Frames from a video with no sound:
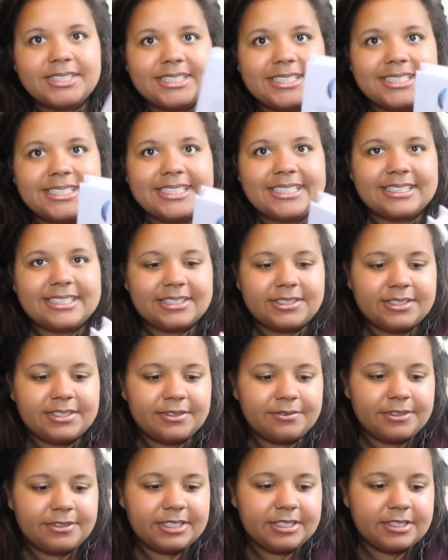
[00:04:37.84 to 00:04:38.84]
yeah,
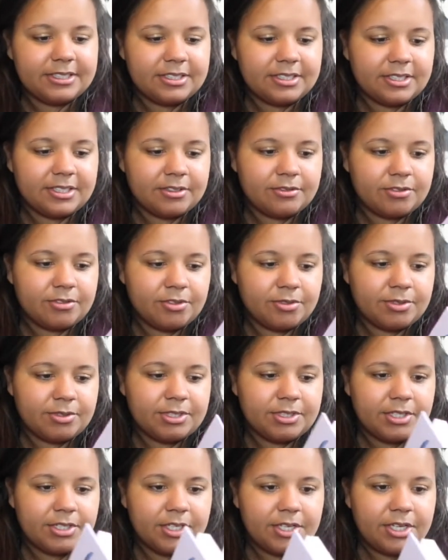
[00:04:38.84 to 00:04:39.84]
I'm really looking
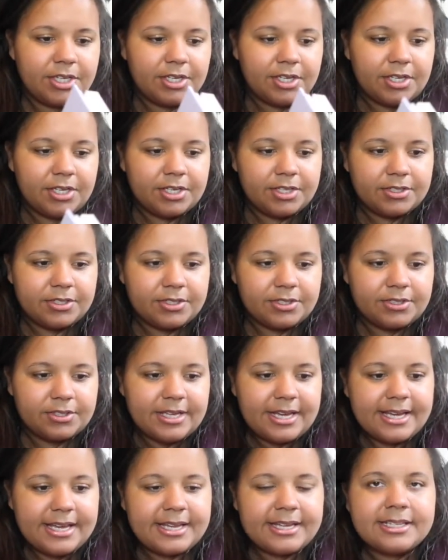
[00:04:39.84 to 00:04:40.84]
forward to
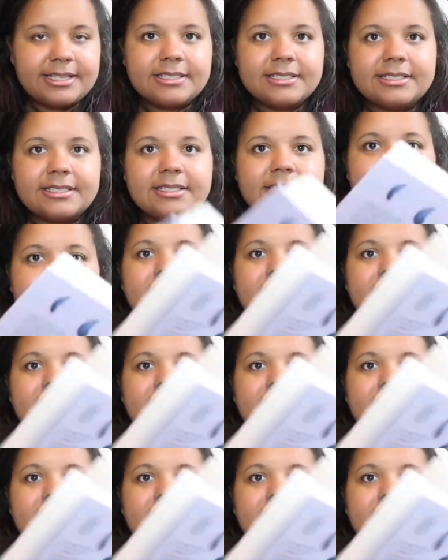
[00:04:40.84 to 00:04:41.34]
that.